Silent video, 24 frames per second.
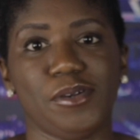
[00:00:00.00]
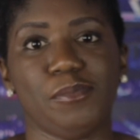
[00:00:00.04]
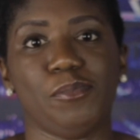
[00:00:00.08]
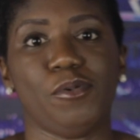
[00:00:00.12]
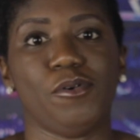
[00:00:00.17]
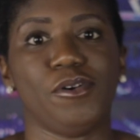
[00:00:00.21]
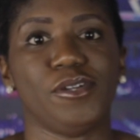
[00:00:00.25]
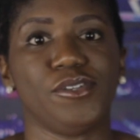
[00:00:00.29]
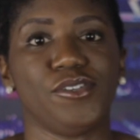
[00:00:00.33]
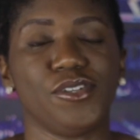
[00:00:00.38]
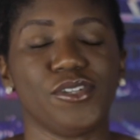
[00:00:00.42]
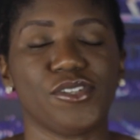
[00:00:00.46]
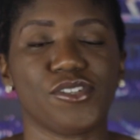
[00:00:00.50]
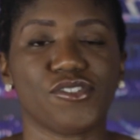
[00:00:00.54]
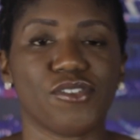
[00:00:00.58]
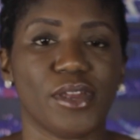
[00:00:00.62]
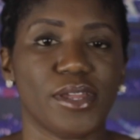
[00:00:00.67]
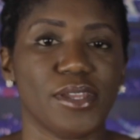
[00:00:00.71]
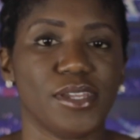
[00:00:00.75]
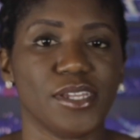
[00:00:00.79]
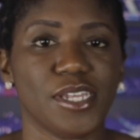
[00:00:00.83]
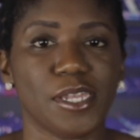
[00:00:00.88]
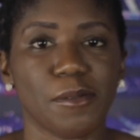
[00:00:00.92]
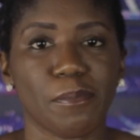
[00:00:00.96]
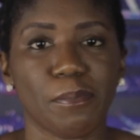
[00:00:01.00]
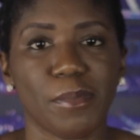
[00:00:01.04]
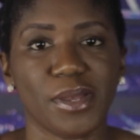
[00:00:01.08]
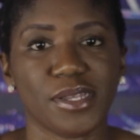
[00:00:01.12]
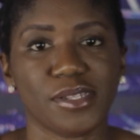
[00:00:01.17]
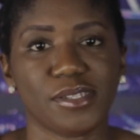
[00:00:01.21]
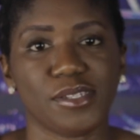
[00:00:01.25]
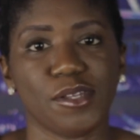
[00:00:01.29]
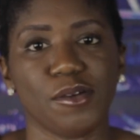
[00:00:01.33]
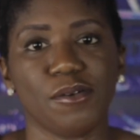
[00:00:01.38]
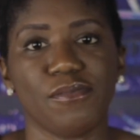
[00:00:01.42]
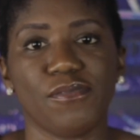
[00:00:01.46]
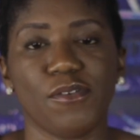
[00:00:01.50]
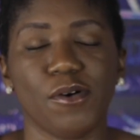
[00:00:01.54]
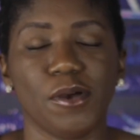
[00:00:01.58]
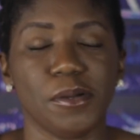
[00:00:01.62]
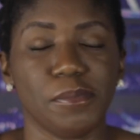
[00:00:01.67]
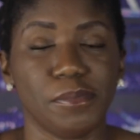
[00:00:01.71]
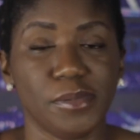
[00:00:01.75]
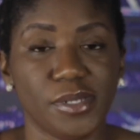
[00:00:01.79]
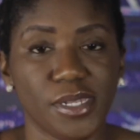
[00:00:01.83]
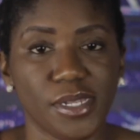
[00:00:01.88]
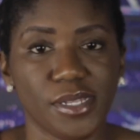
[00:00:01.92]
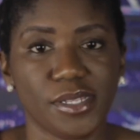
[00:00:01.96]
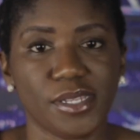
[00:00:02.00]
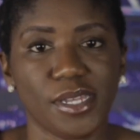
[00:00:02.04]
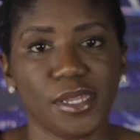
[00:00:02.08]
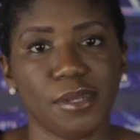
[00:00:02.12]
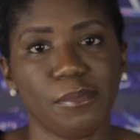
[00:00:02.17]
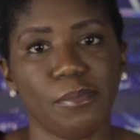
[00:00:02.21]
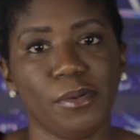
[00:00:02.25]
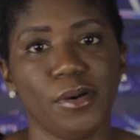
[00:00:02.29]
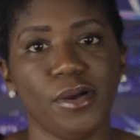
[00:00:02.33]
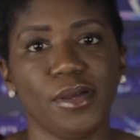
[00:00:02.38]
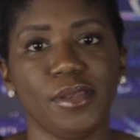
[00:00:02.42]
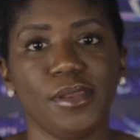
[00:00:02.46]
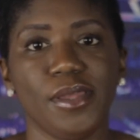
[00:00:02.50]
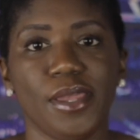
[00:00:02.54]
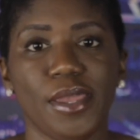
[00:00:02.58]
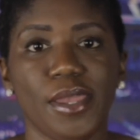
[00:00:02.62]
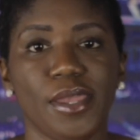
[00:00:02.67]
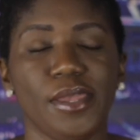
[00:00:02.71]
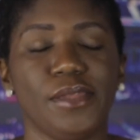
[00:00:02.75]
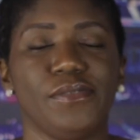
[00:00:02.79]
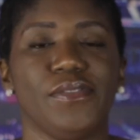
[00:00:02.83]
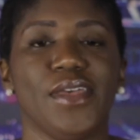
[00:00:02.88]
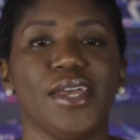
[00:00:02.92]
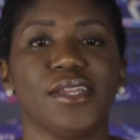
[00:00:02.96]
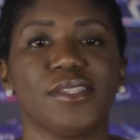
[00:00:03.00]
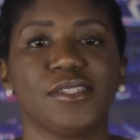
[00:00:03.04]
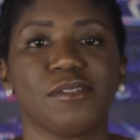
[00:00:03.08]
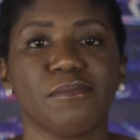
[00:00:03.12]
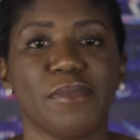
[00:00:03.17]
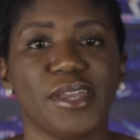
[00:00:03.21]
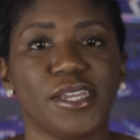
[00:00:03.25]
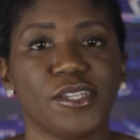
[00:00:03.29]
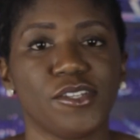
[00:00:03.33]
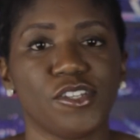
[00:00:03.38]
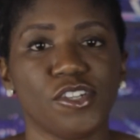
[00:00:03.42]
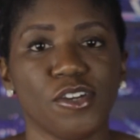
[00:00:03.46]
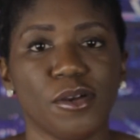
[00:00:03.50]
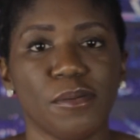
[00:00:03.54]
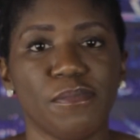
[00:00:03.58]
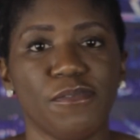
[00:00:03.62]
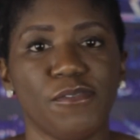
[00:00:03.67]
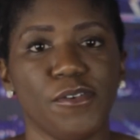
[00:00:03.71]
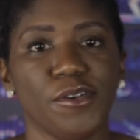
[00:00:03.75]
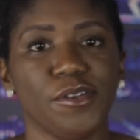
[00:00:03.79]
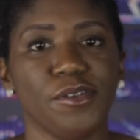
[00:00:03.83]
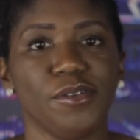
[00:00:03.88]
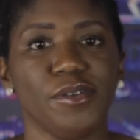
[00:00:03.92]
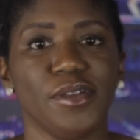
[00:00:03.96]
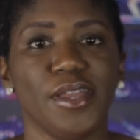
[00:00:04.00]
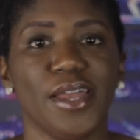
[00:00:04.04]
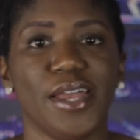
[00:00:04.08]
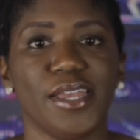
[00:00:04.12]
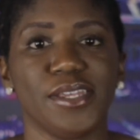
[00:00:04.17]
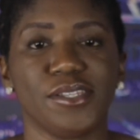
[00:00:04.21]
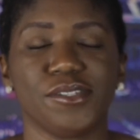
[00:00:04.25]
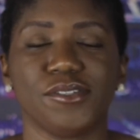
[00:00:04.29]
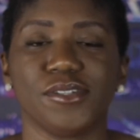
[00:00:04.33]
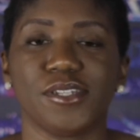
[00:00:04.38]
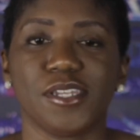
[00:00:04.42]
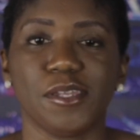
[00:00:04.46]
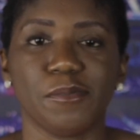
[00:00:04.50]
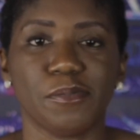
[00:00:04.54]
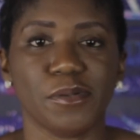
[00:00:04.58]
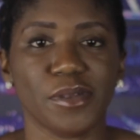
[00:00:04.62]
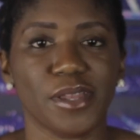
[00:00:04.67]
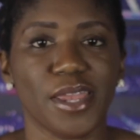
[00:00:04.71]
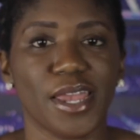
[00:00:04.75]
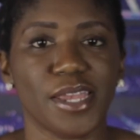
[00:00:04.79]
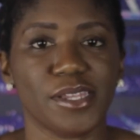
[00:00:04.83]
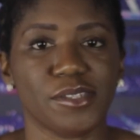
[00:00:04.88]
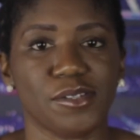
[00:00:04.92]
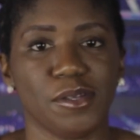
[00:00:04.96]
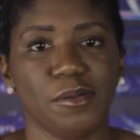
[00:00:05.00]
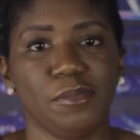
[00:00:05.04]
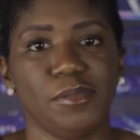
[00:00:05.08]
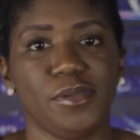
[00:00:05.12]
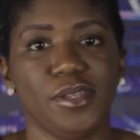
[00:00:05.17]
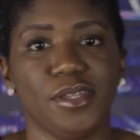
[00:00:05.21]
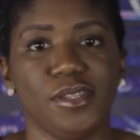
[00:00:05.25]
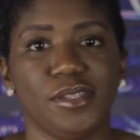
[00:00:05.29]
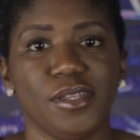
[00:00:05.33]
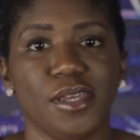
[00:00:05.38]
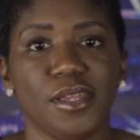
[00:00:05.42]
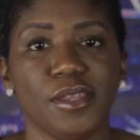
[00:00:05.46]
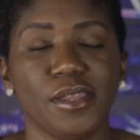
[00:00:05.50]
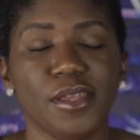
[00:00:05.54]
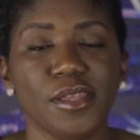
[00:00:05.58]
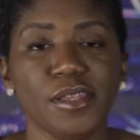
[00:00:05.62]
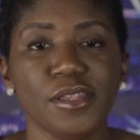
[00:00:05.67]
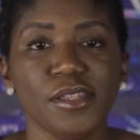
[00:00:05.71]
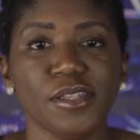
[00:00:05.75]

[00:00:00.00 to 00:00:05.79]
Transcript: Report, just trying to keep myself updated. But hey, that's my job for you guys, to keep you guys updated.